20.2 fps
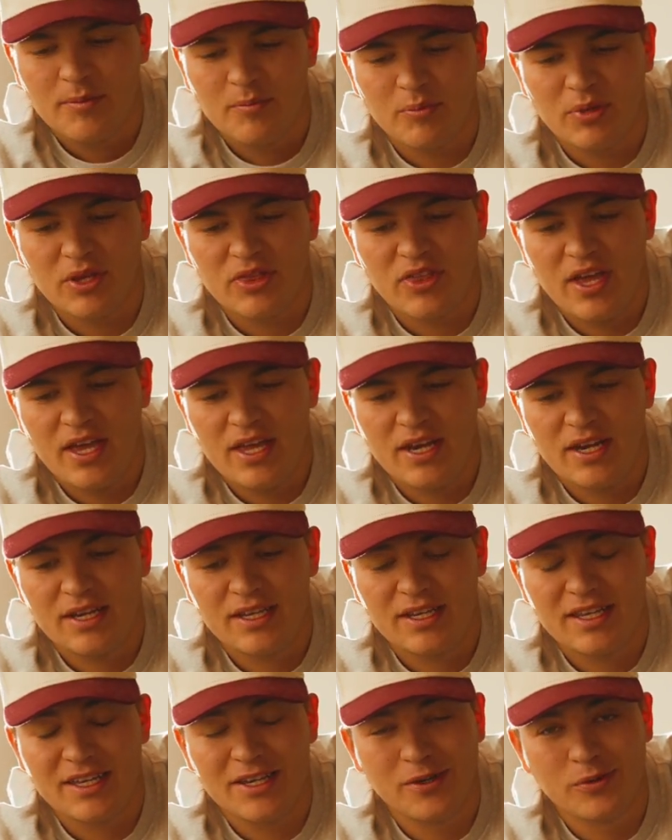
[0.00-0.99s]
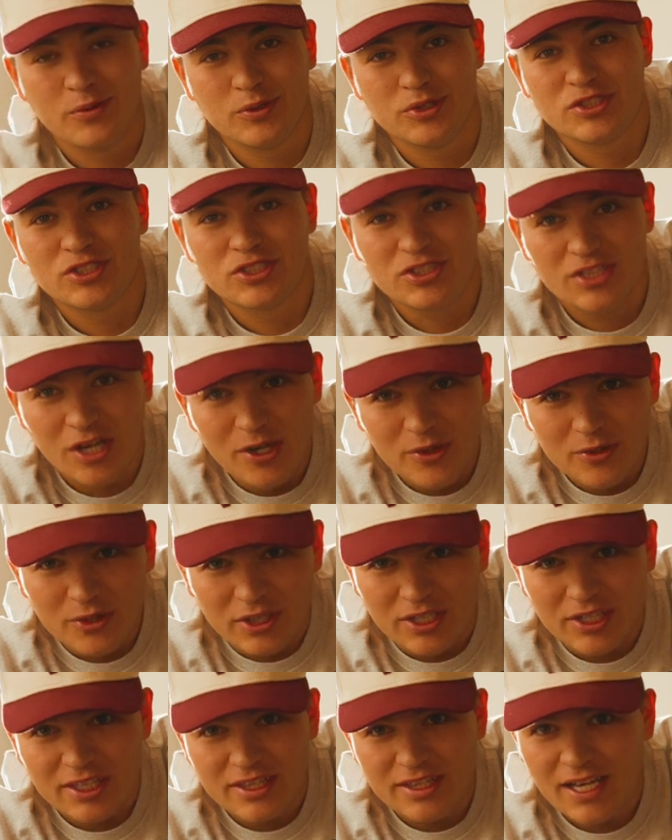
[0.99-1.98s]
But then it was so
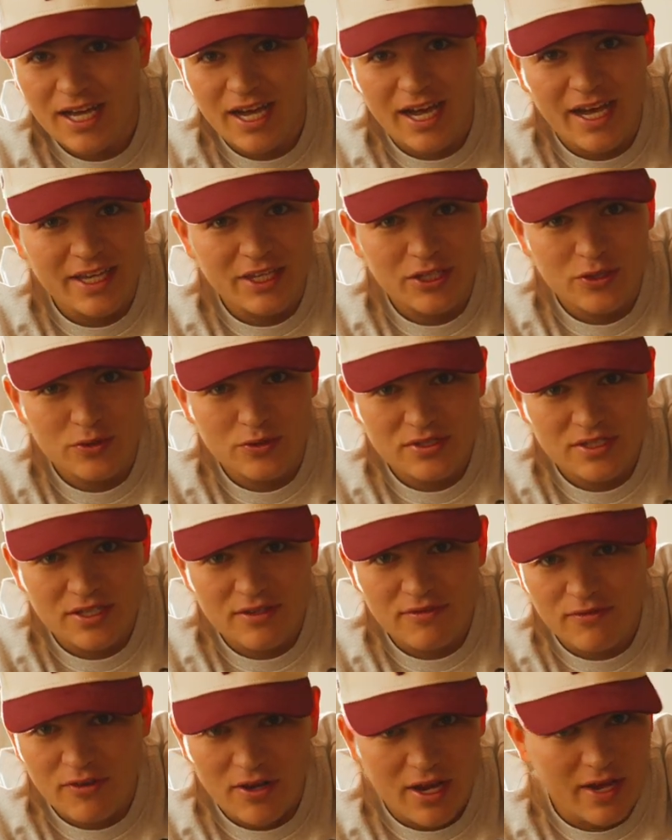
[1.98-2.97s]
good that I used it for